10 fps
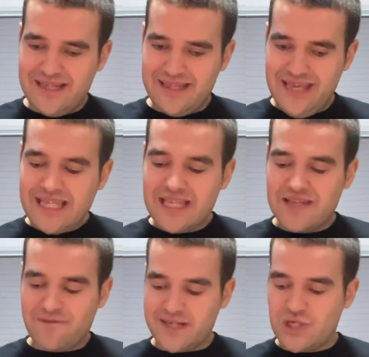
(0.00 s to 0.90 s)
This
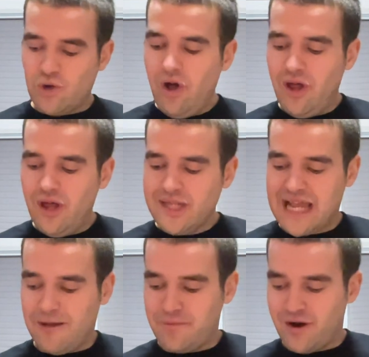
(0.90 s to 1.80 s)
isn't for school,
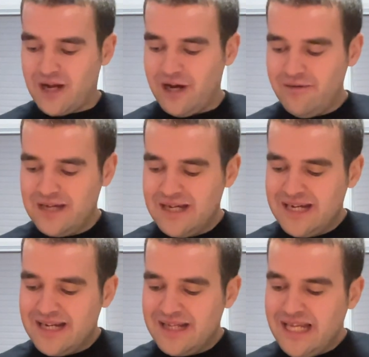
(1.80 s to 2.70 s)
said Alberto.
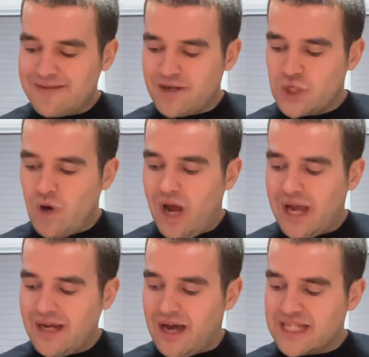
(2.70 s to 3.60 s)
This is for
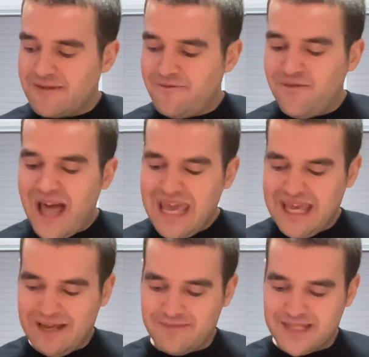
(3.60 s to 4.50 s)
drawing awesome
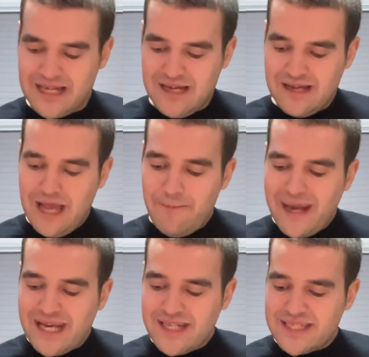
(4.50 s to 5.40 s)
flames and
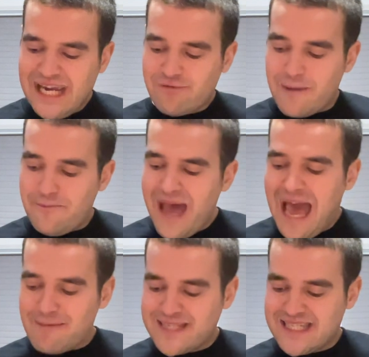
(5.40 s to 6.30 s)
making secret
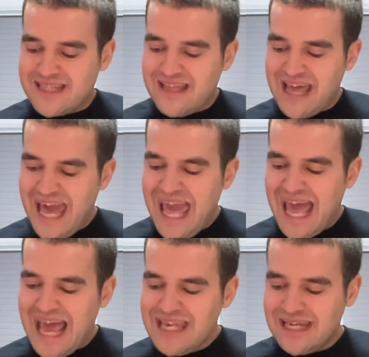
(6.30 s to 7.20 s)
maps.
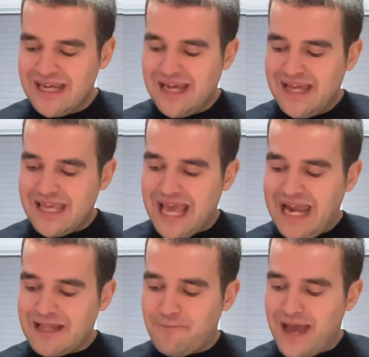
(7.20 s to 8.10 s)
And he
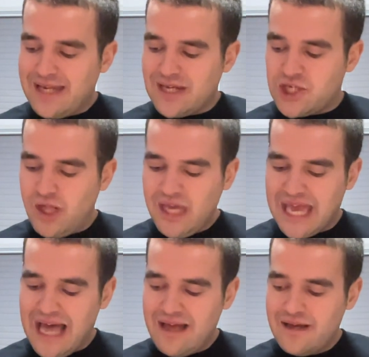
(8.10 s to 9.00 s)
handed the pen to
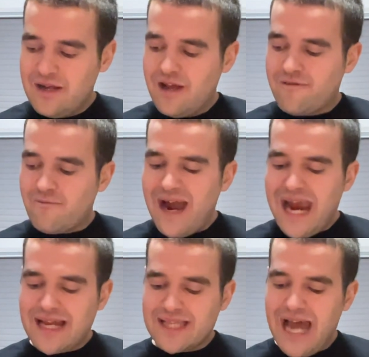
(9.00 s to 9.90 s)
Giulia for
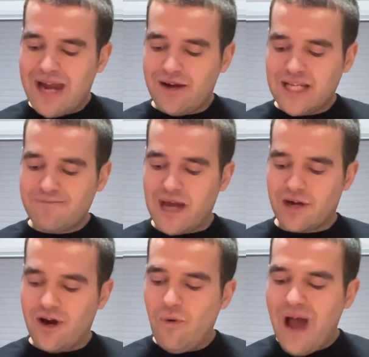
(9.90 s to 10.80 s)
writing us letters while
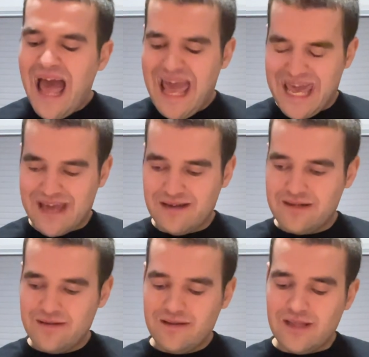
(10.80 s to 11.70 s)
you're away.
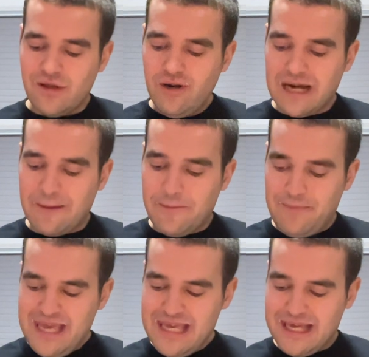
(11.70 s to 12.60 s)
Luca
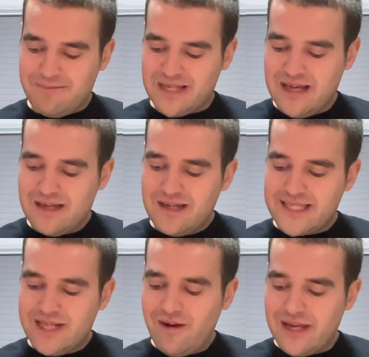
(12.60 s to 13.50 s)
beamed.
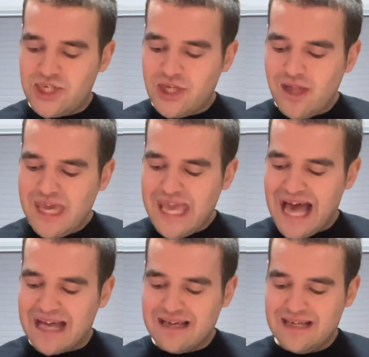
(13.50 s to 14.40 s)
So did Giulia.